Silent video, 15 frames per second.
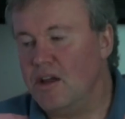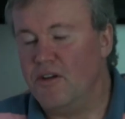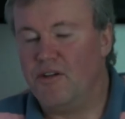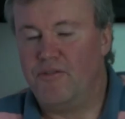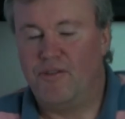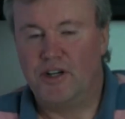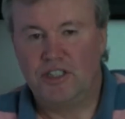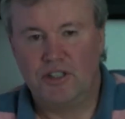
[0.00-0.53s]

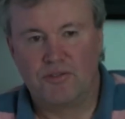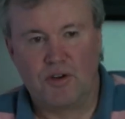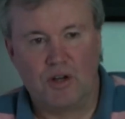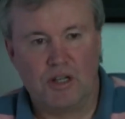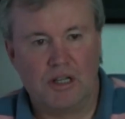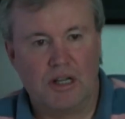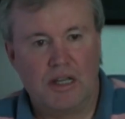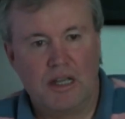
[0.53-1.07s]
First of
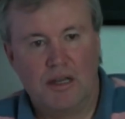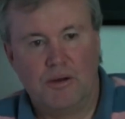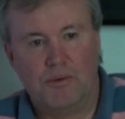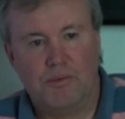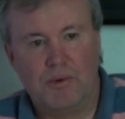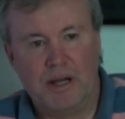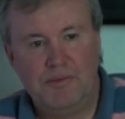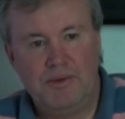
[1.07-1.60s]
all,
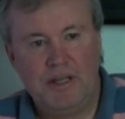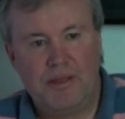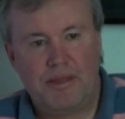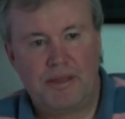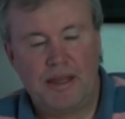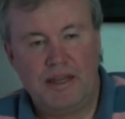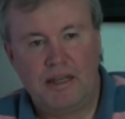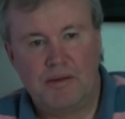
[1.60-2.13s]
when we
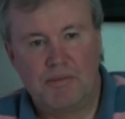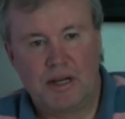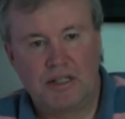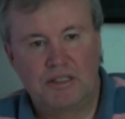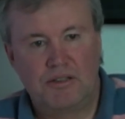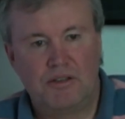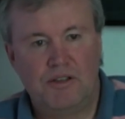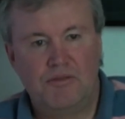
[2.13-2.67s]
think
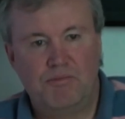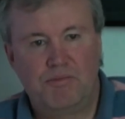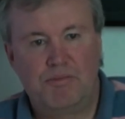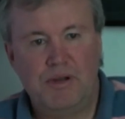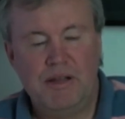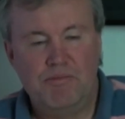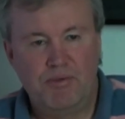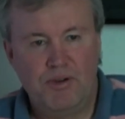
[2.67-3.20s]
about
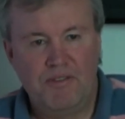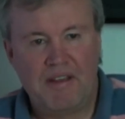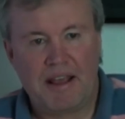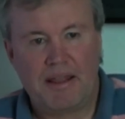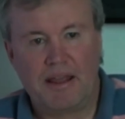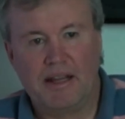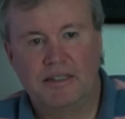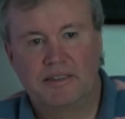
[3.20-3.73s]
improving
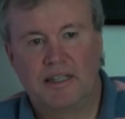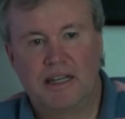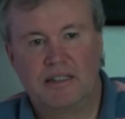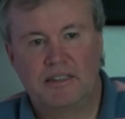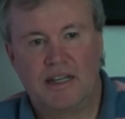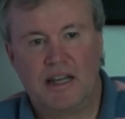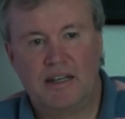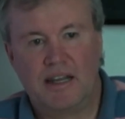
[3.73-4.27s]
things
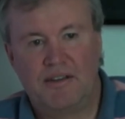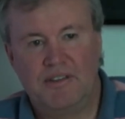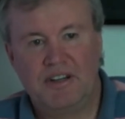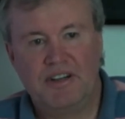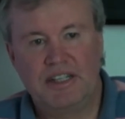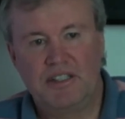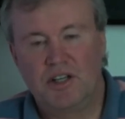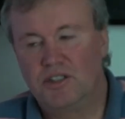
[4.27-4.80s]
and have a
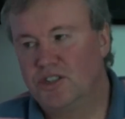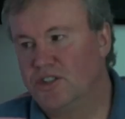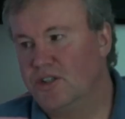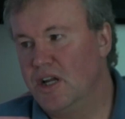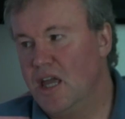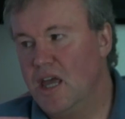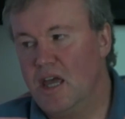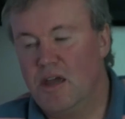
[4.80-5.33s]
great
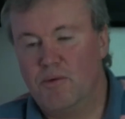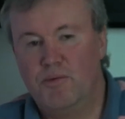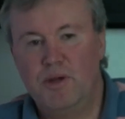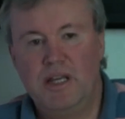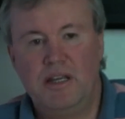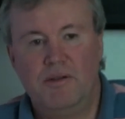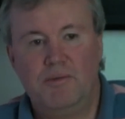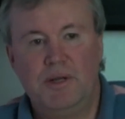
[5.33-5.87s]
culture,
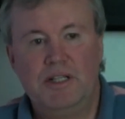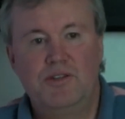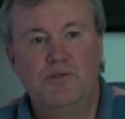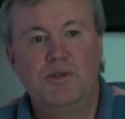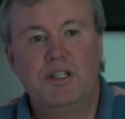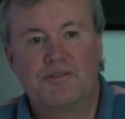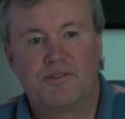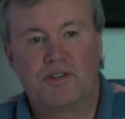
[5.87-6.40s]
we do
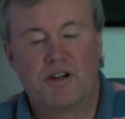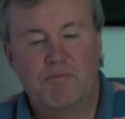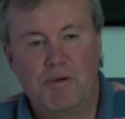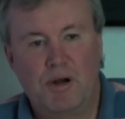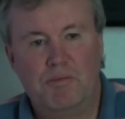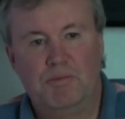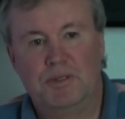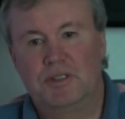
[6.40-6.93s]
it for a
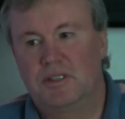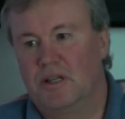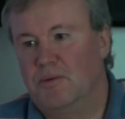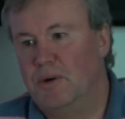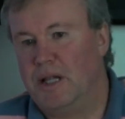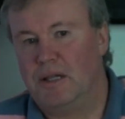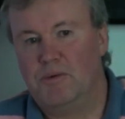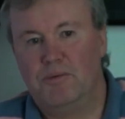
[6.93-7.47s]
purpose.
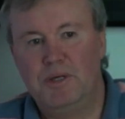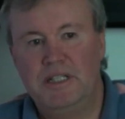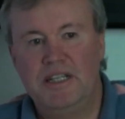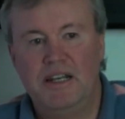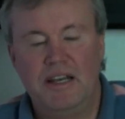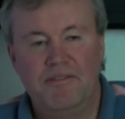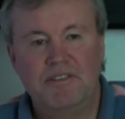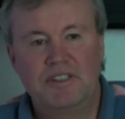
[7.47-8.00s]
Well, we
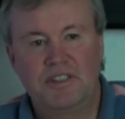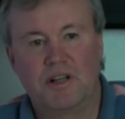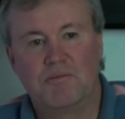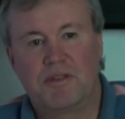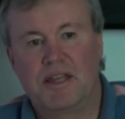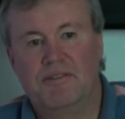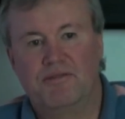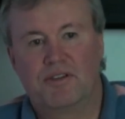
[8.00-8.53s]
deliver
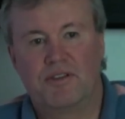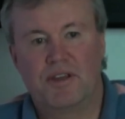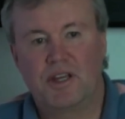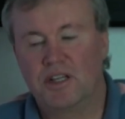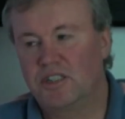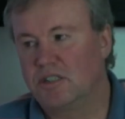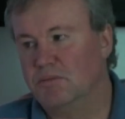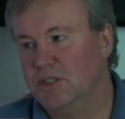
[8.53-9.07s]
something for the
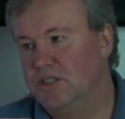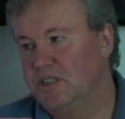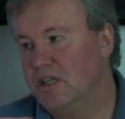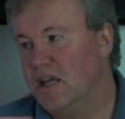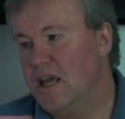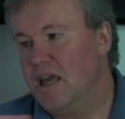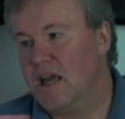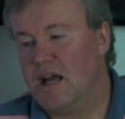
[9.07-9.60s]
customers,
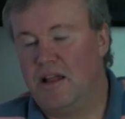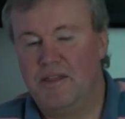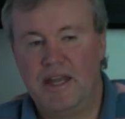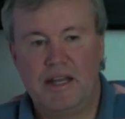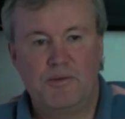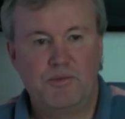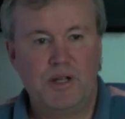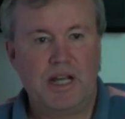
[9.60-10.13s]
and
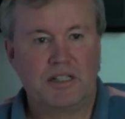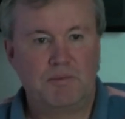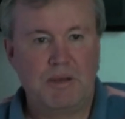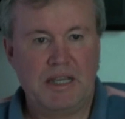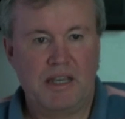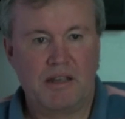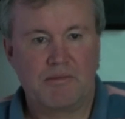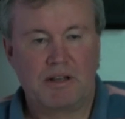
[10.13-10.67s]
then we are
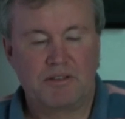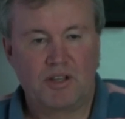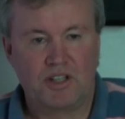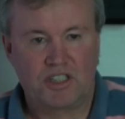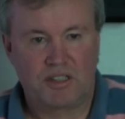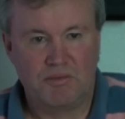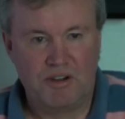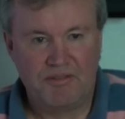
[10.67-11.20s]
speaking about
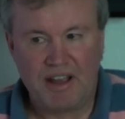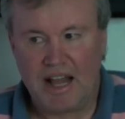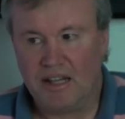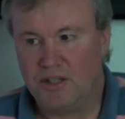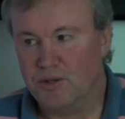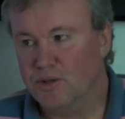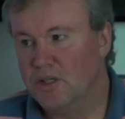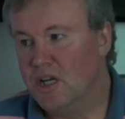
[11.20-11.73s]
customer
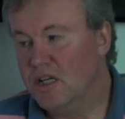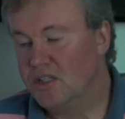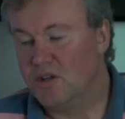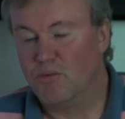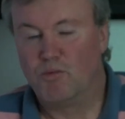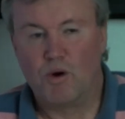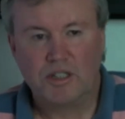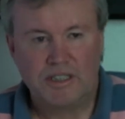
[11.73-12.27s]
value. So
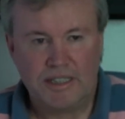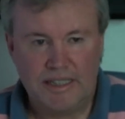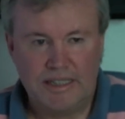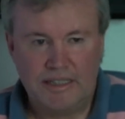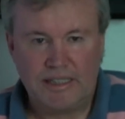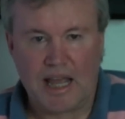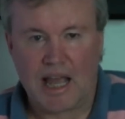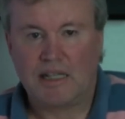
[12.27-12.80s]
what
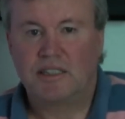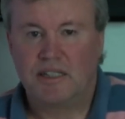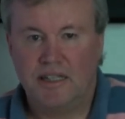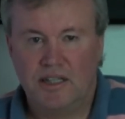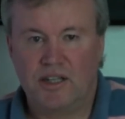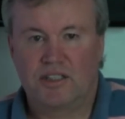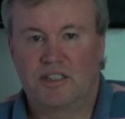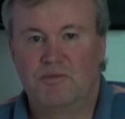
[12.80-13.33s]
is actually
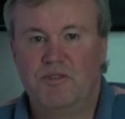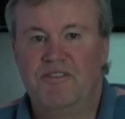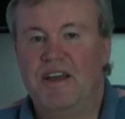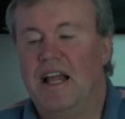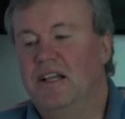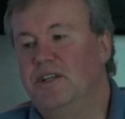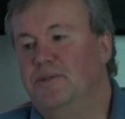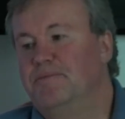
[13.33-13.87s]
customer
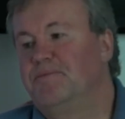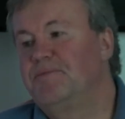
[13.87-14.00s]
value?